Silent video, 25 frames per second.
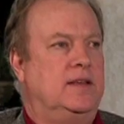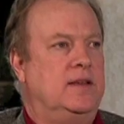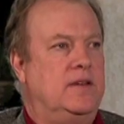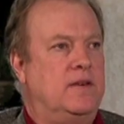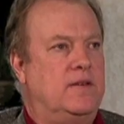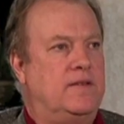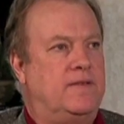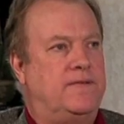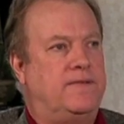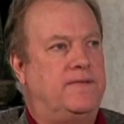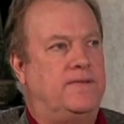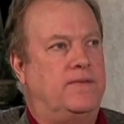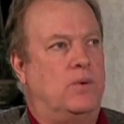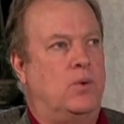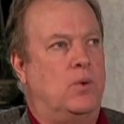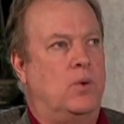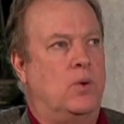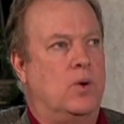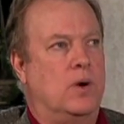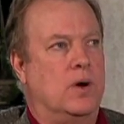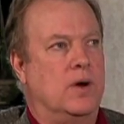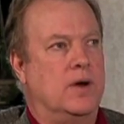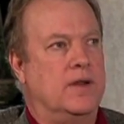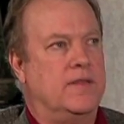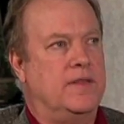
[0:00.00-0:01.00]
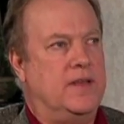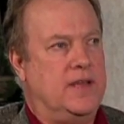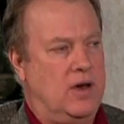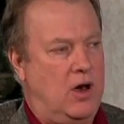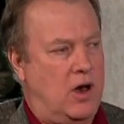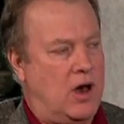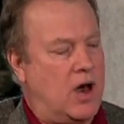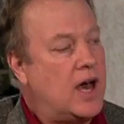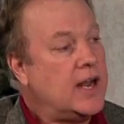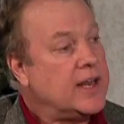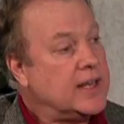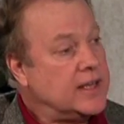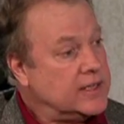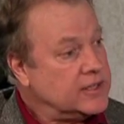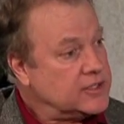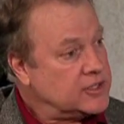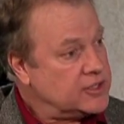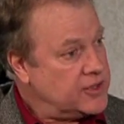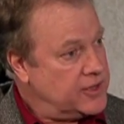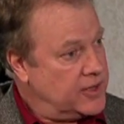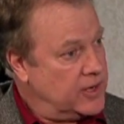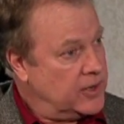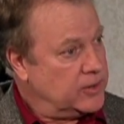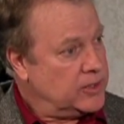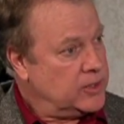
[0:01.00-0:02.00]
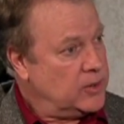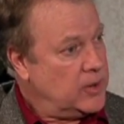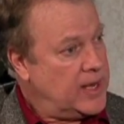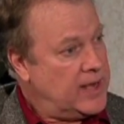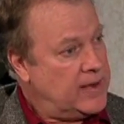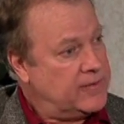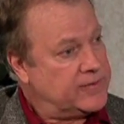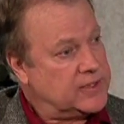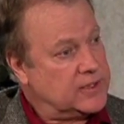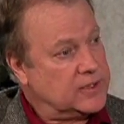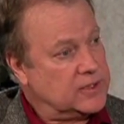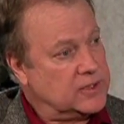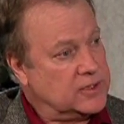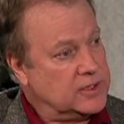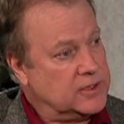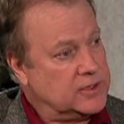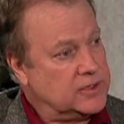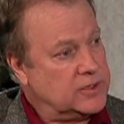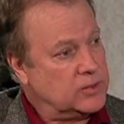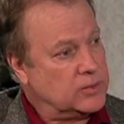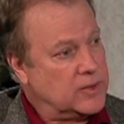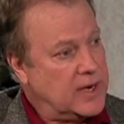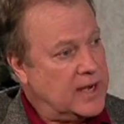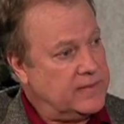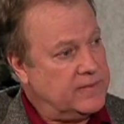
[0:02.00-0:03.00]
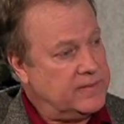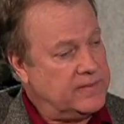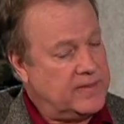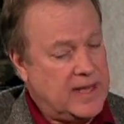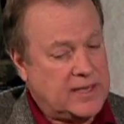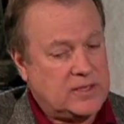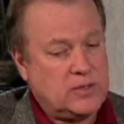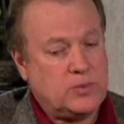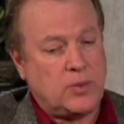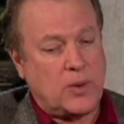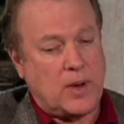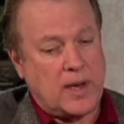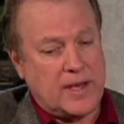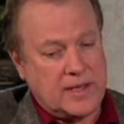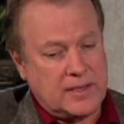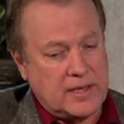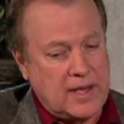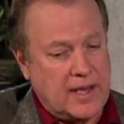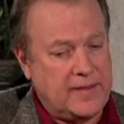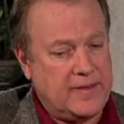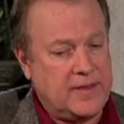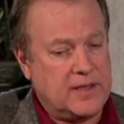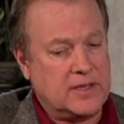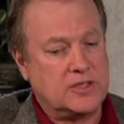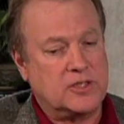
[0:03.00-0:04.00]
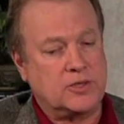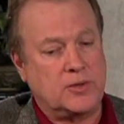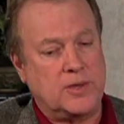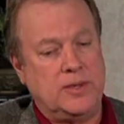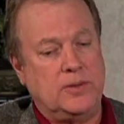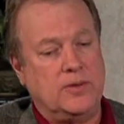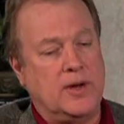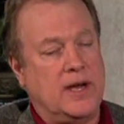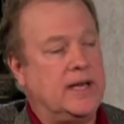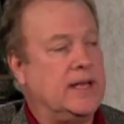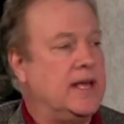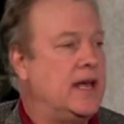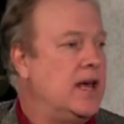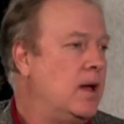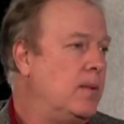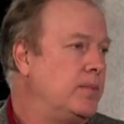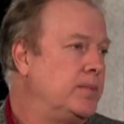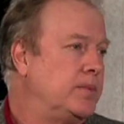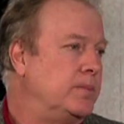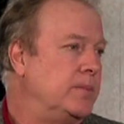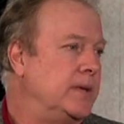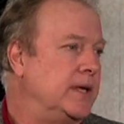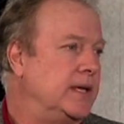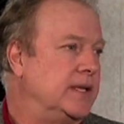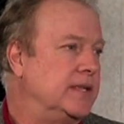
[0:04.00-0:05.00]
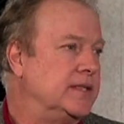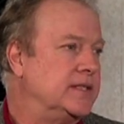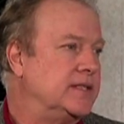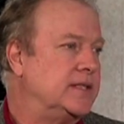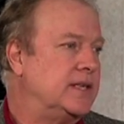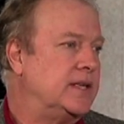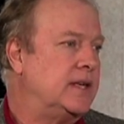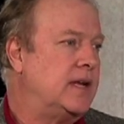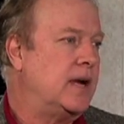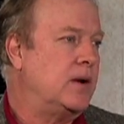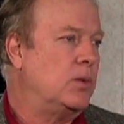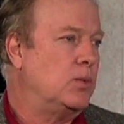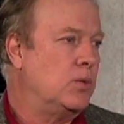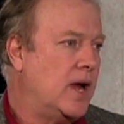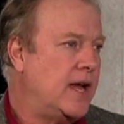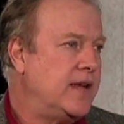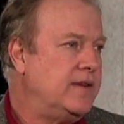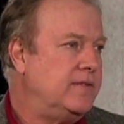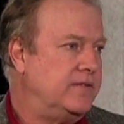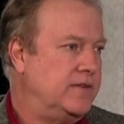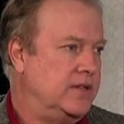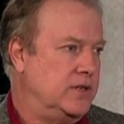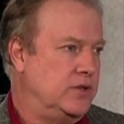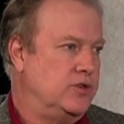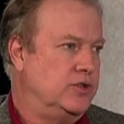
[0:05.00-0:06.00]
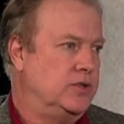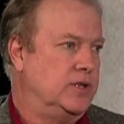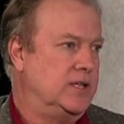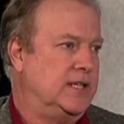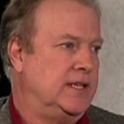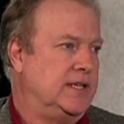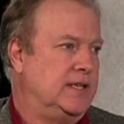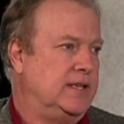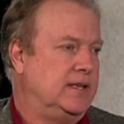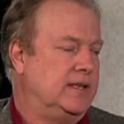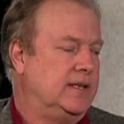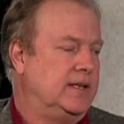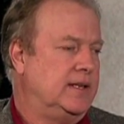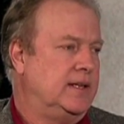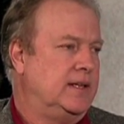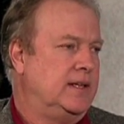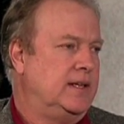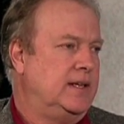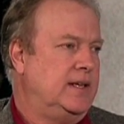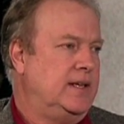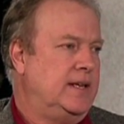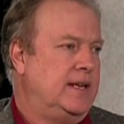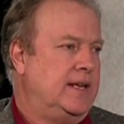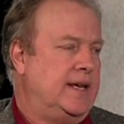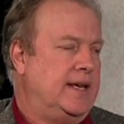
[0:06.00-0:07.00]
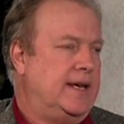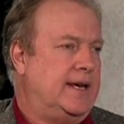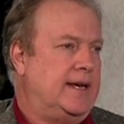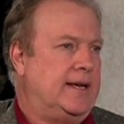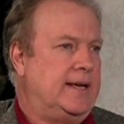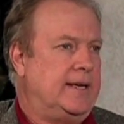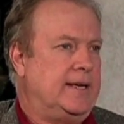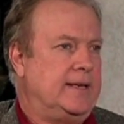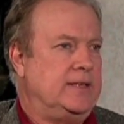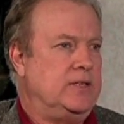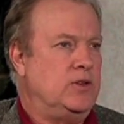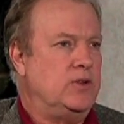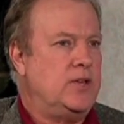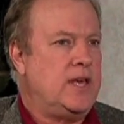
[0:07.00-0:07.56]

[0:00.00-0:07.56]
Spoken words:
for the audience, though. You have to learn to write. That's why I think screenwriting helped me, is that I write visually. You